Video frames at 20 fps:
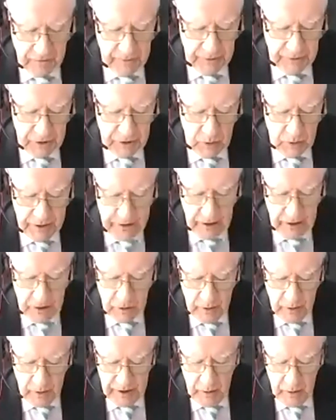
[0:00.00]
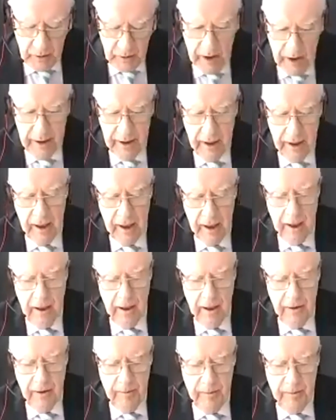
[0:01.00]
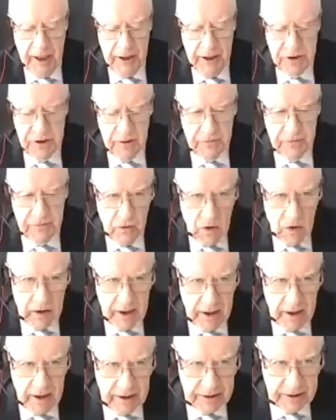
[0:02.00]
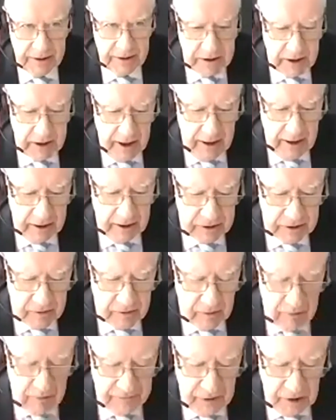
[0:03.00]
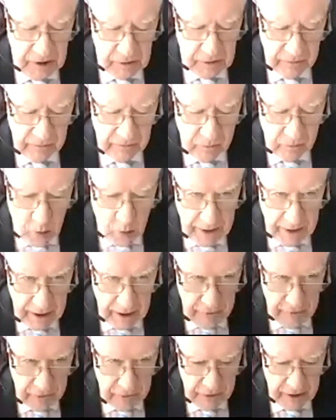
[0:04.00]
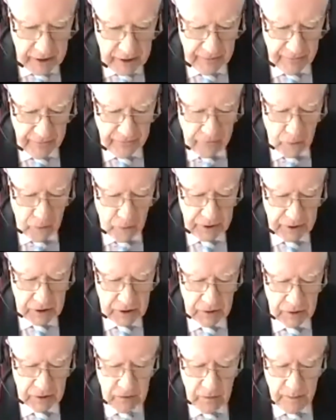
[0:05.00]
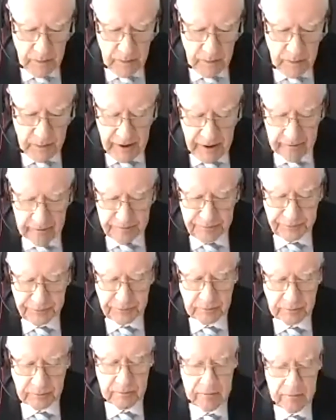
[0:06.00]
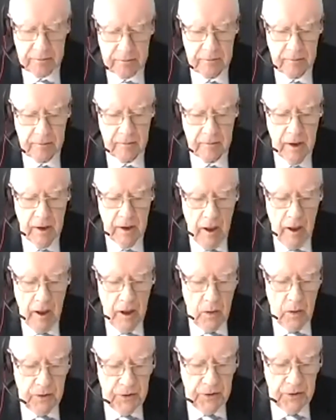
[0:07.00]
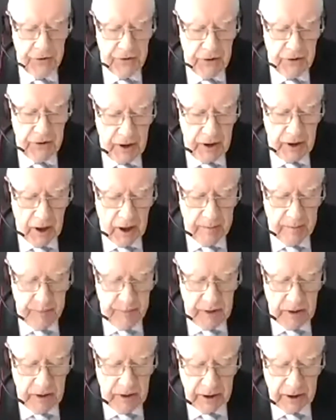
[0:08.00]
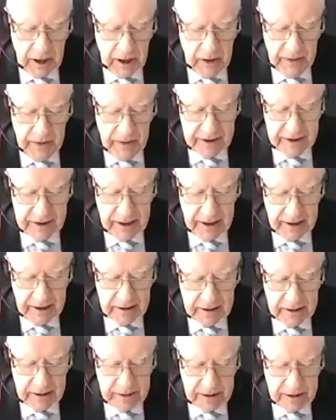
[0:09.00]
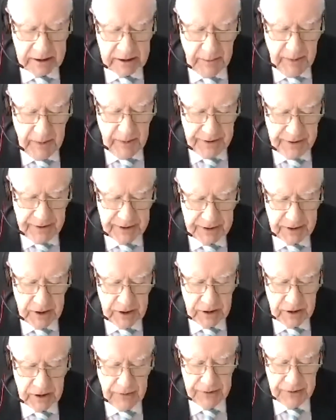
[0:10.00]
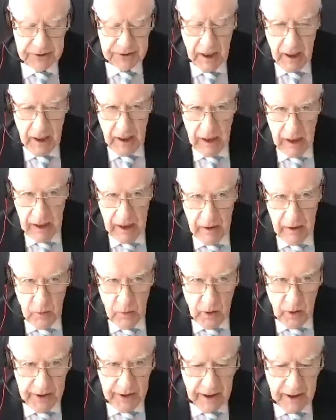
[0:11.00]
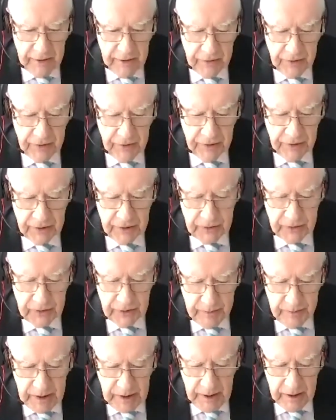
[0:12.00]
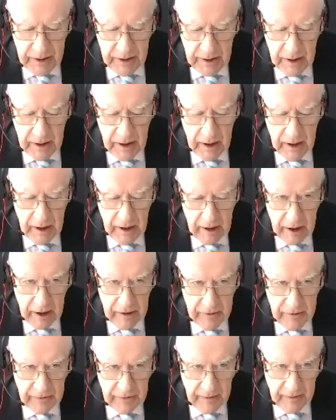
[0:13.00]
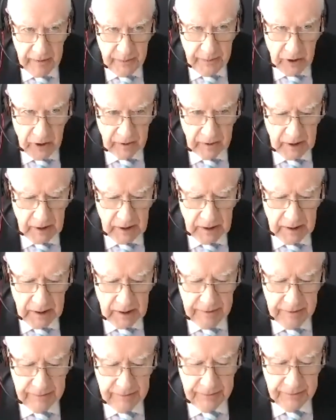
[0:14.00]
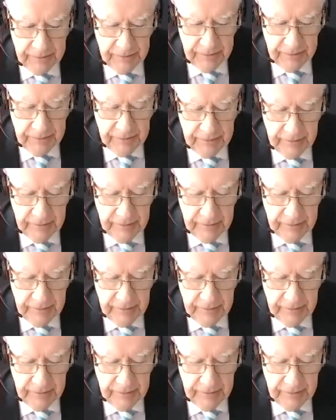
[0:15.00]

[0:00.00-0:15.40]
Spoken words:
years from 2021, the budget forecasts extra revenue of $142 billion, with $39 billion going in tax and spend decisions and $103 billion going to the bottom line.